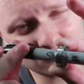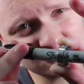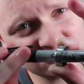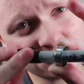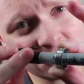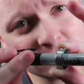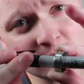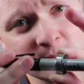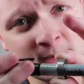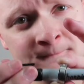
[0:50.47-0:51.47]
of pushes back a
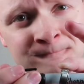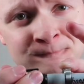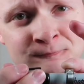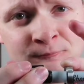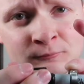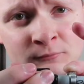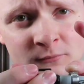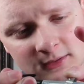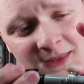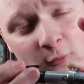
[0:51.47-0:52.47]
little bit,
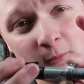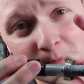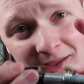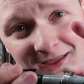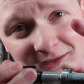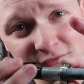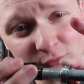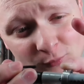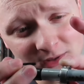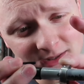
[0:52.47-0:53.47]
and that will make the
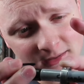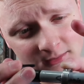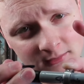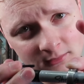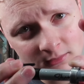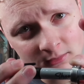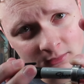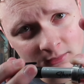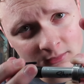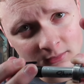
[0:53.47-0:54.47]
ring
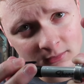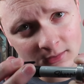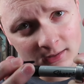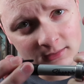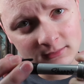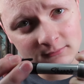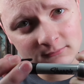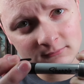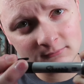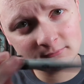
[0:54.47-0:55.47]
kind of
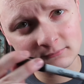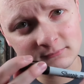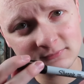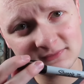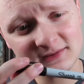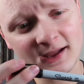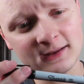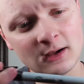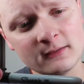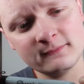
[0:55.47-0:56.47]

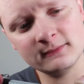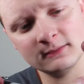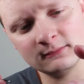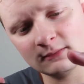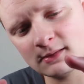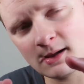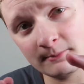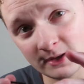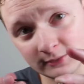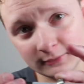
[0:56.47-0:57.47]
slide off it a lot
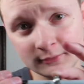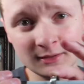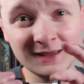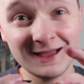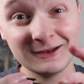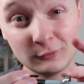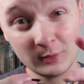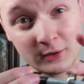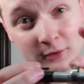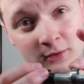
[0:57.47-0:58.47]
better and
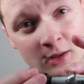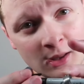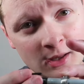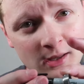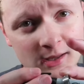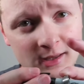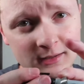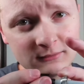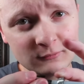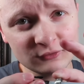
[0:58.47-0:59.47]
quicker.
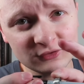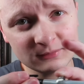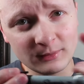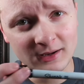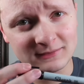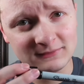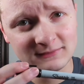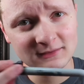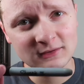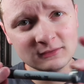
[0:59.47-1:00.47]
And with practice,
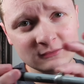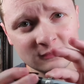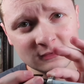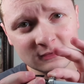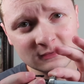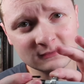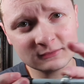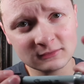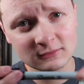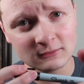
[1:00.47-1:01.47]
you can just
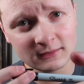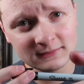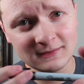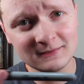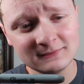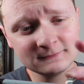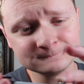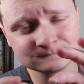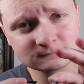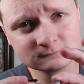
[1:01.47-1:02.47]
go like this.
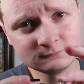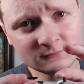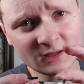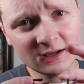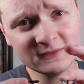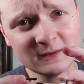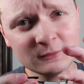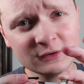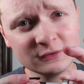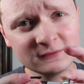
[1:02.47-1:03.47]
And then
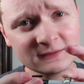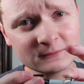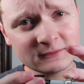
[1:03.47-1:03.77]
when it looks like really